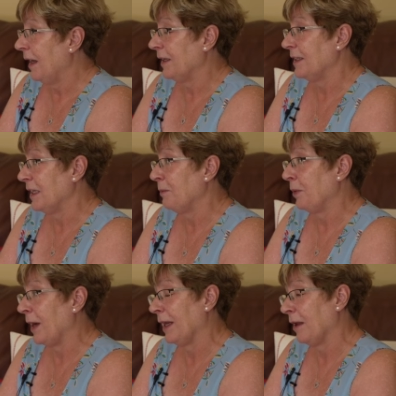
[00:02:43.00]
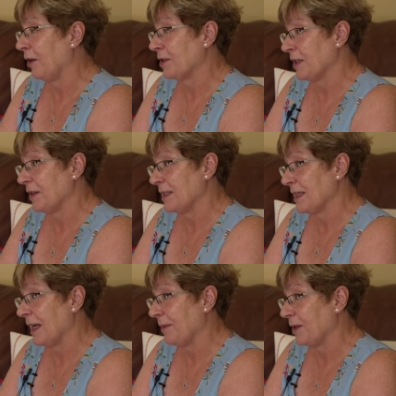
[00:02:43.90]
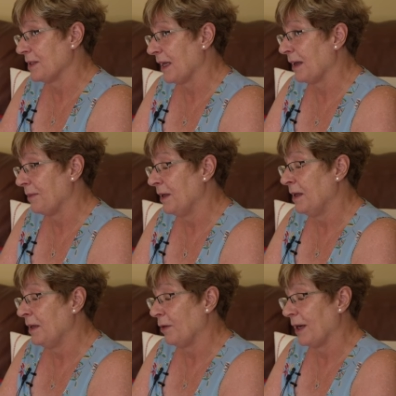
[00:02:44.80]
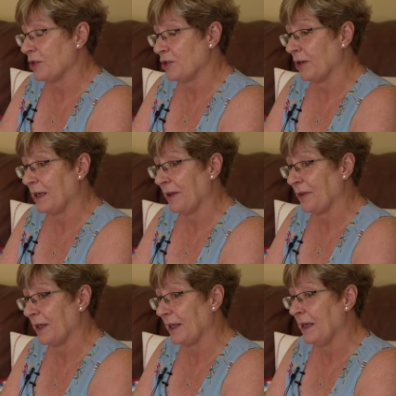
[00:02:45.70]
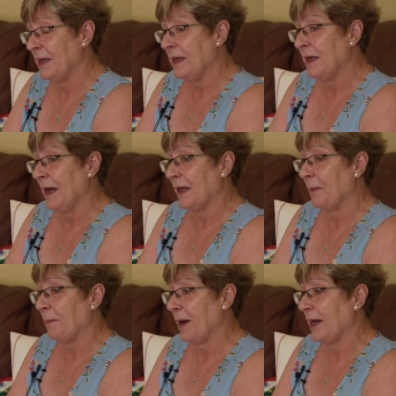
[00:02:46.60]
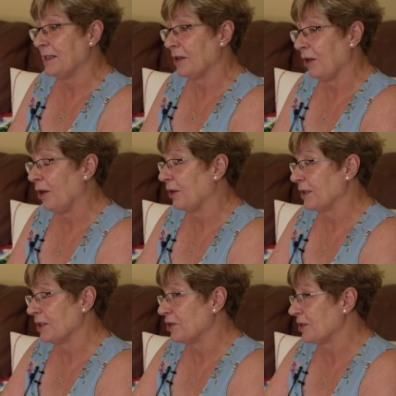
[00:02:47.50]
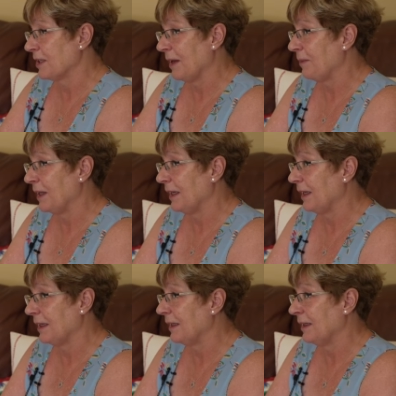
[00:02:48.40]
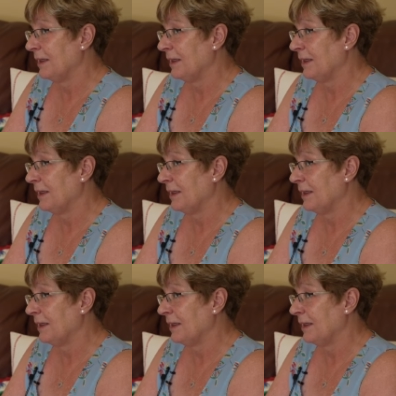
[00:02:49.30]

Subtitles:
And I did pray a lot at the time, because I'm quite a strong Catholic, and I prayed a lot because I just kept thinking,